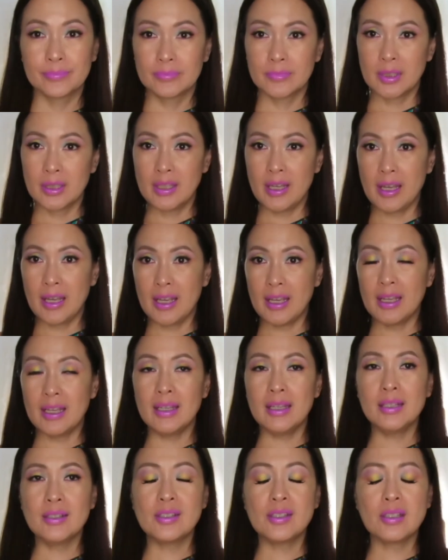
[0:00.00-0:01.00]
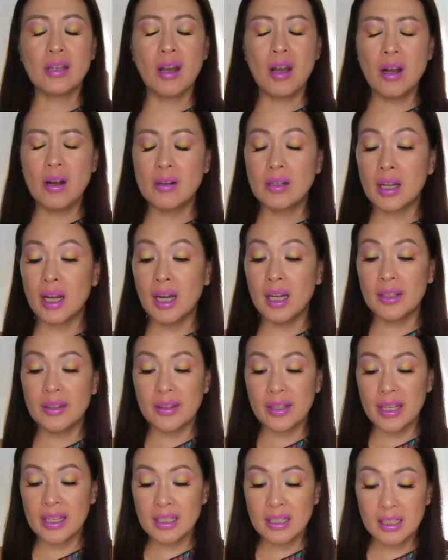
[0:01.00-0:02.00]
Okay, so God,
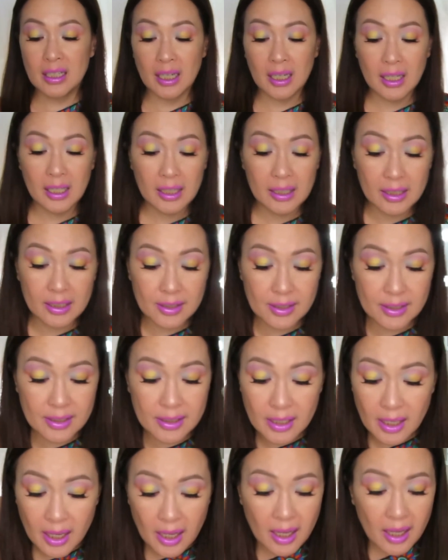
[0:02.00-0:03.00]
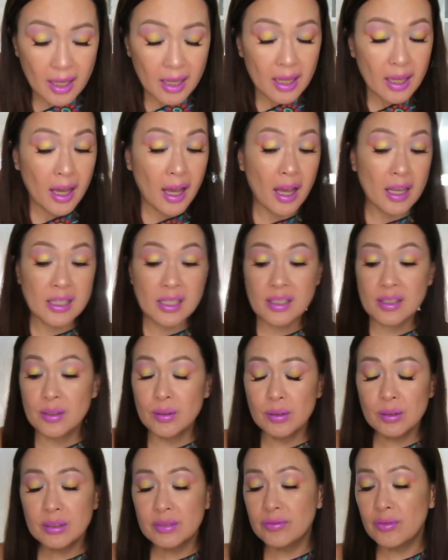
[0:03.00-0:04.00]
thank God, has
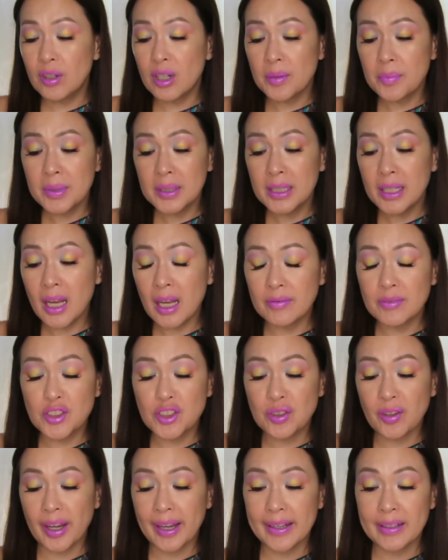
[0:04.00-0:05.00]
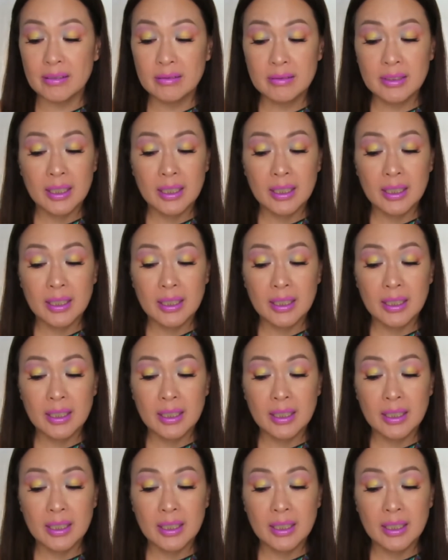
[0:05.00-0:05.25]
good formula. I've tried